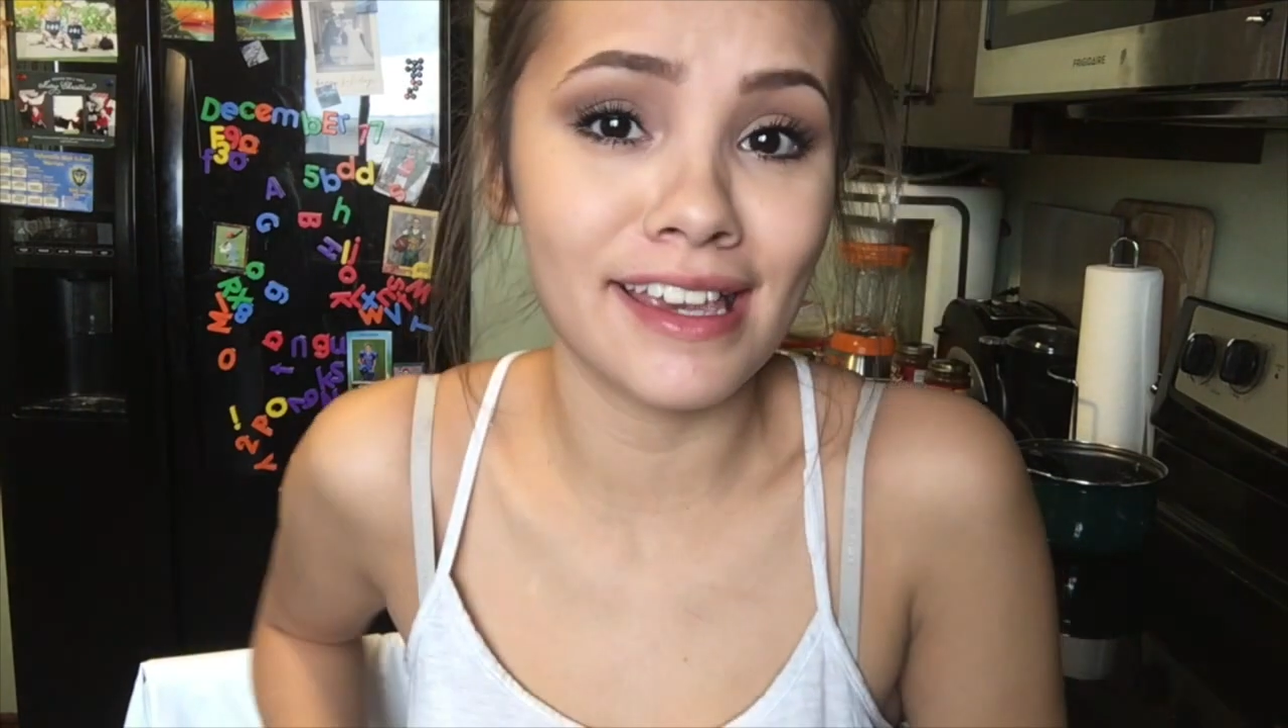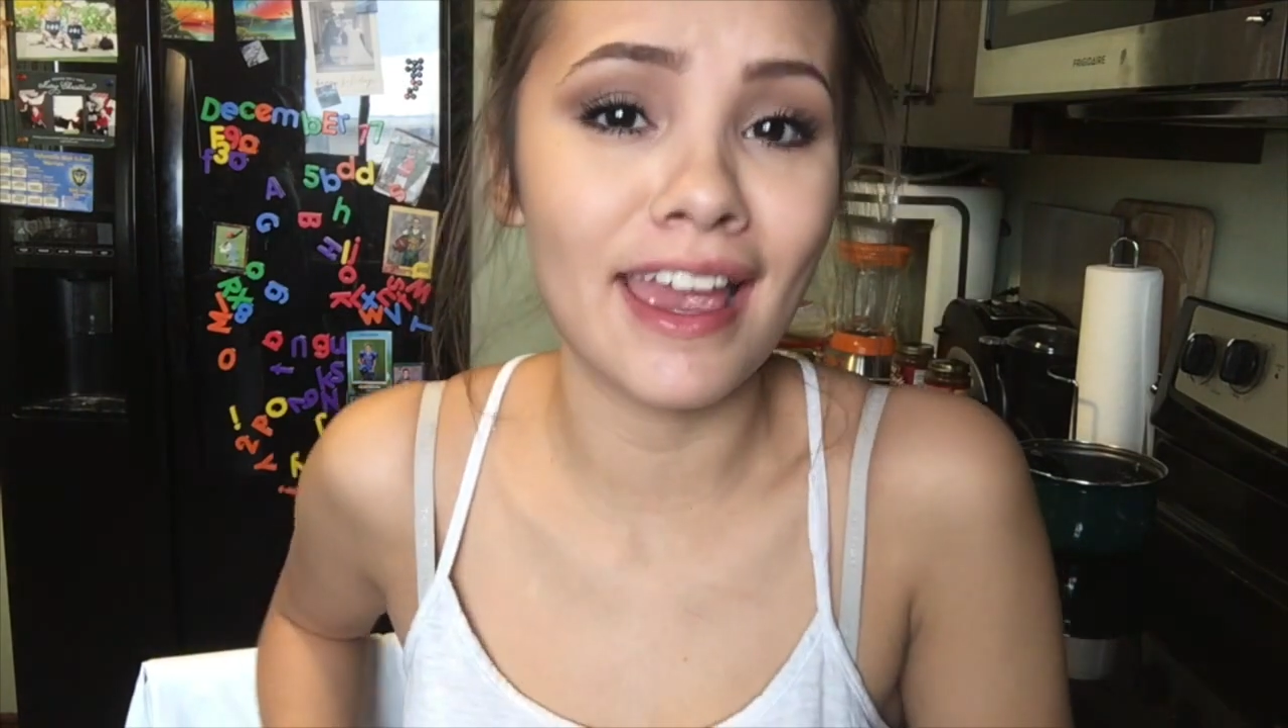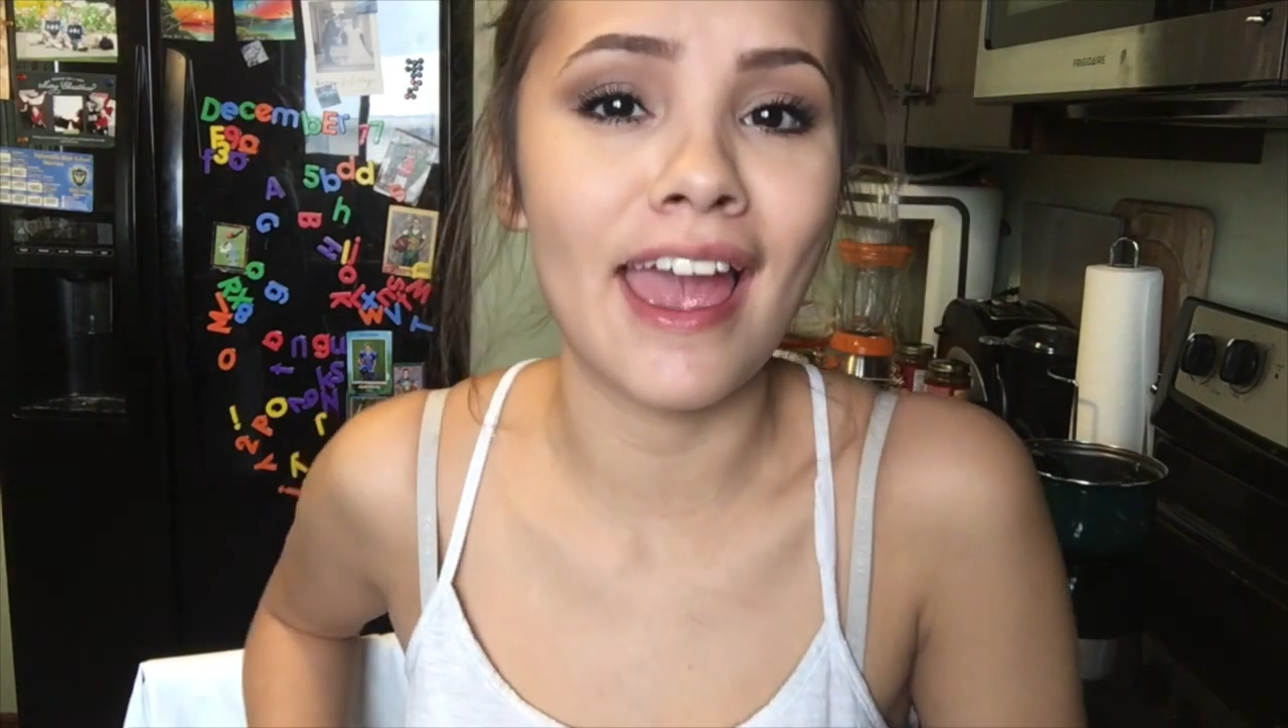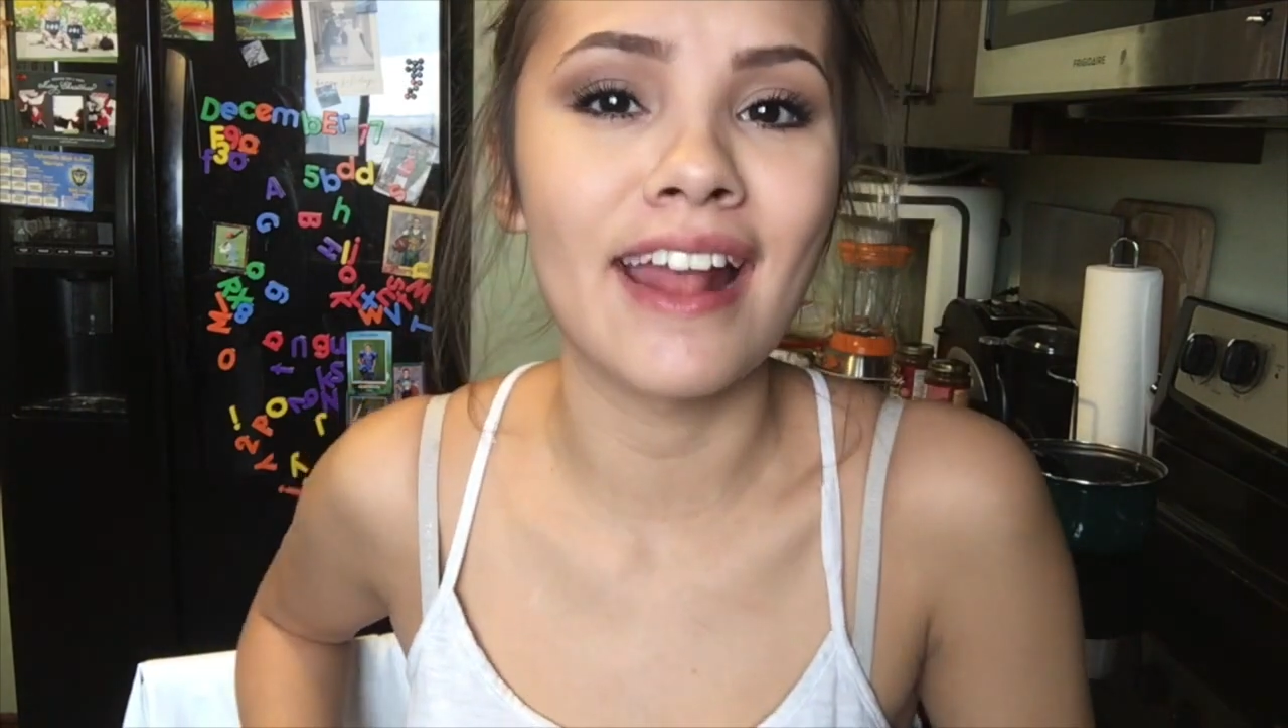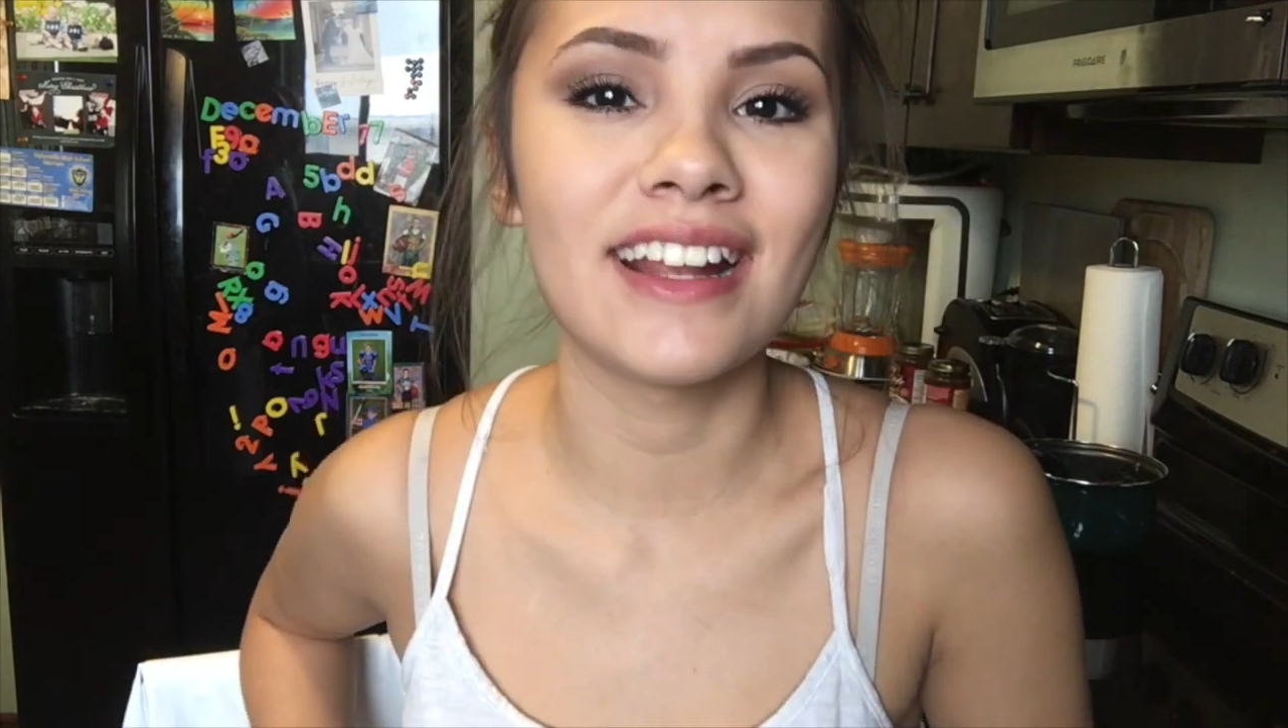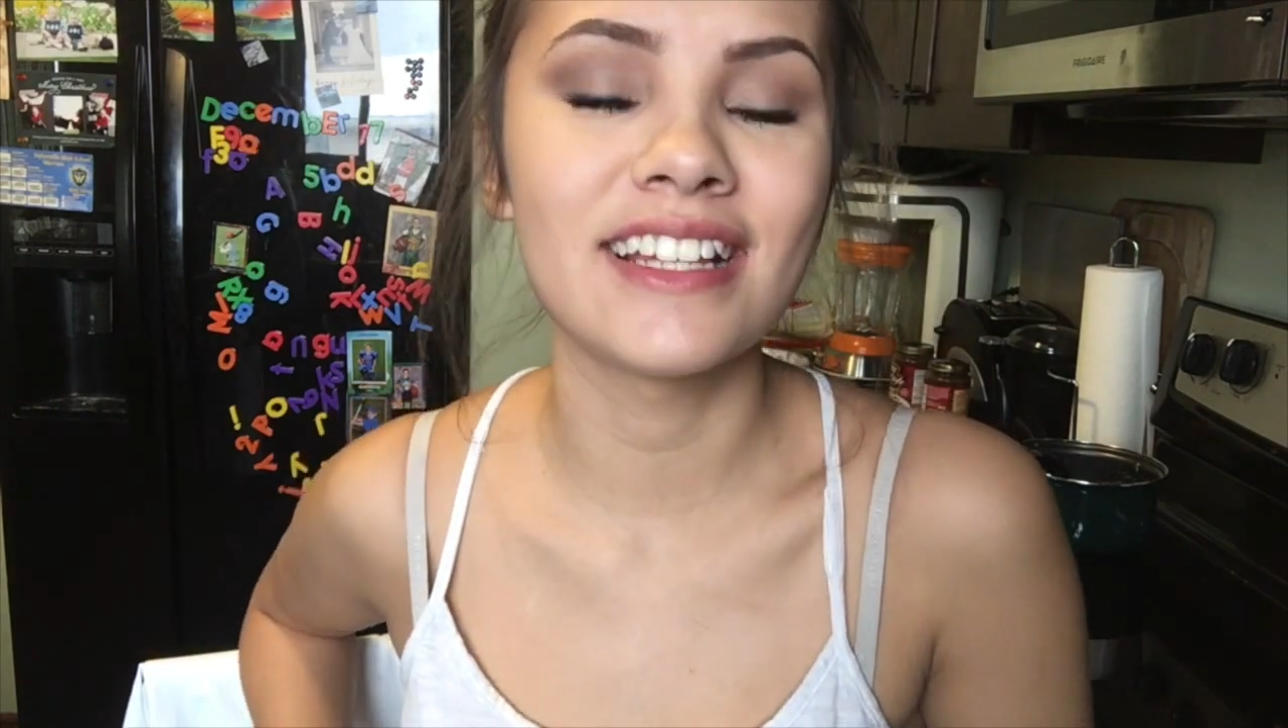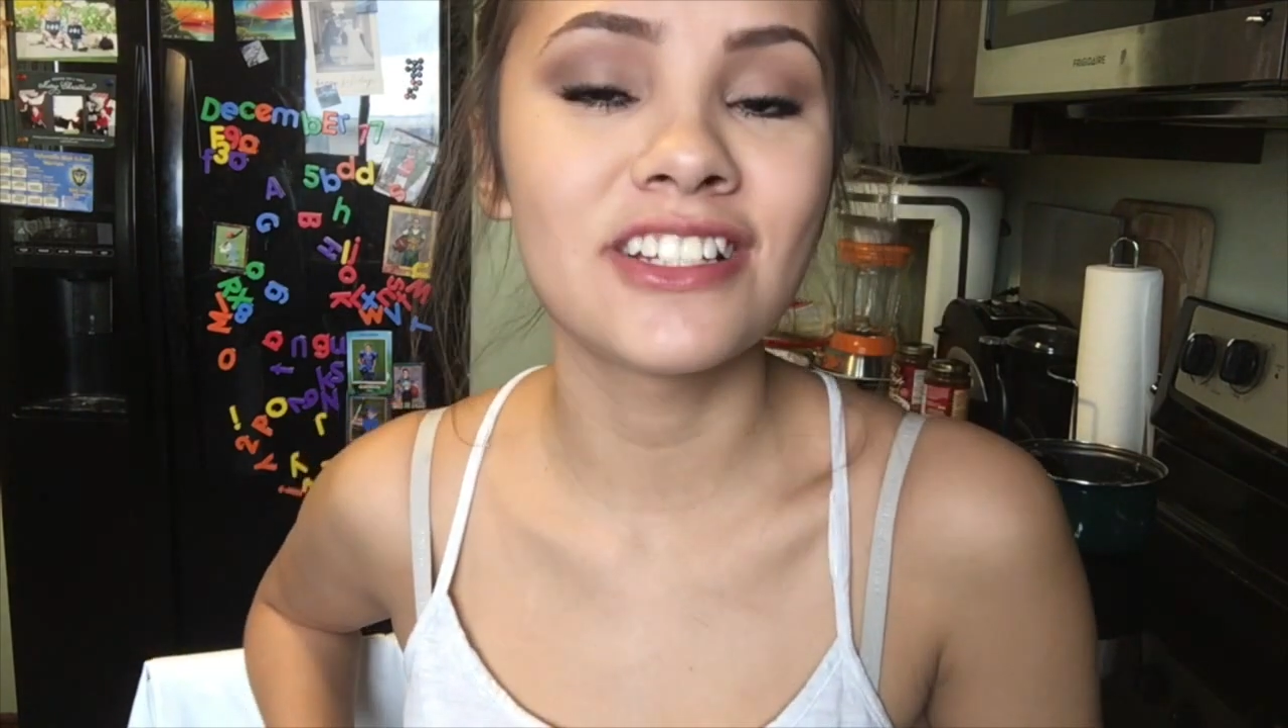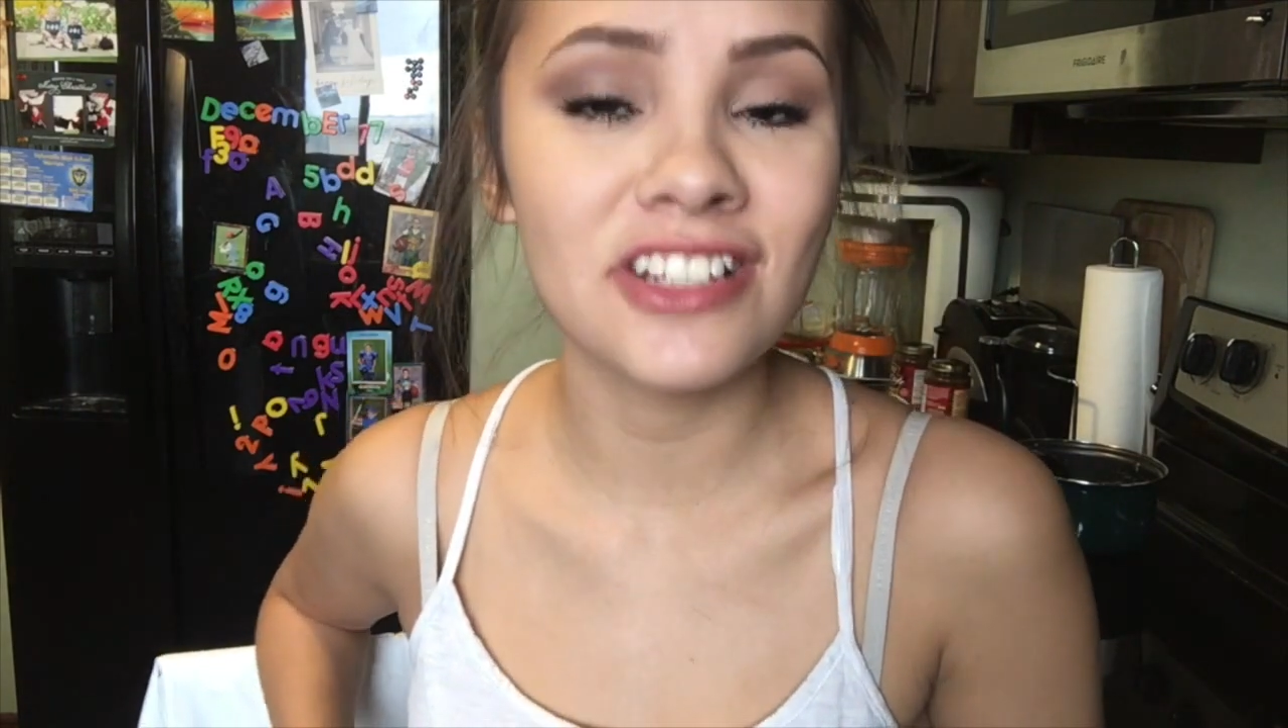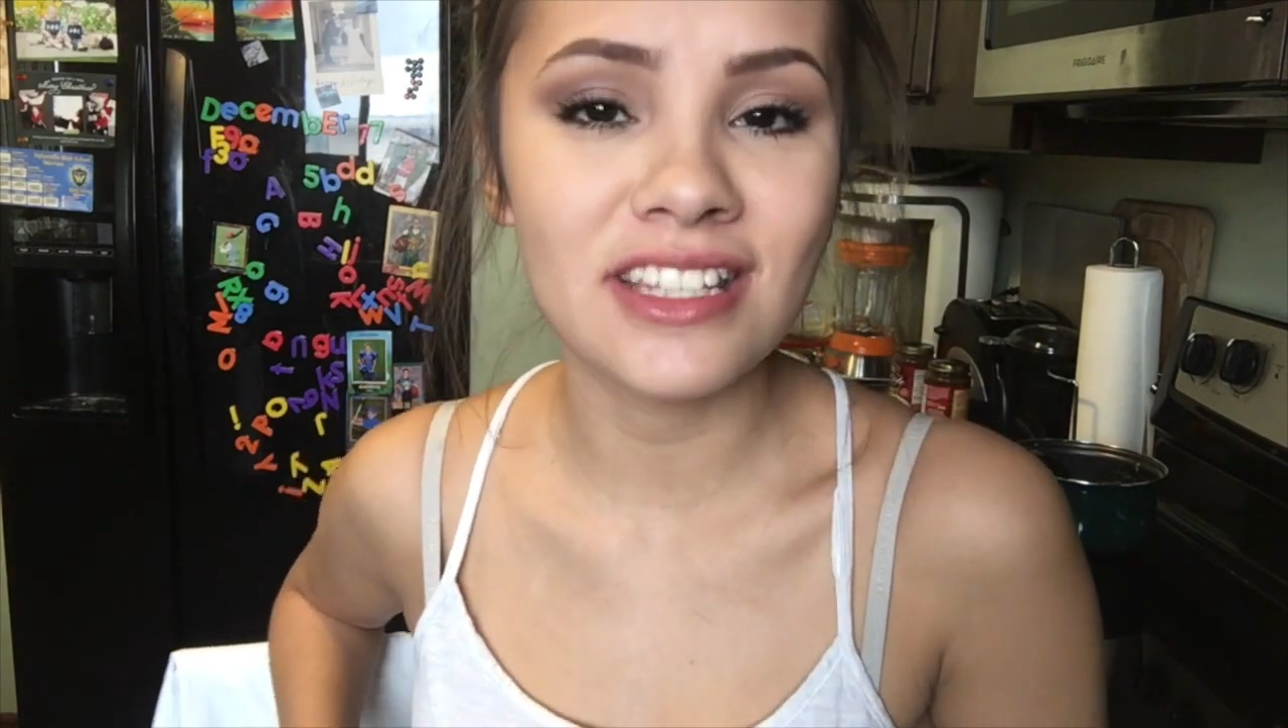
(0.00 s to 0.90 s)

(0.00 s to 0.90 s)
it, and it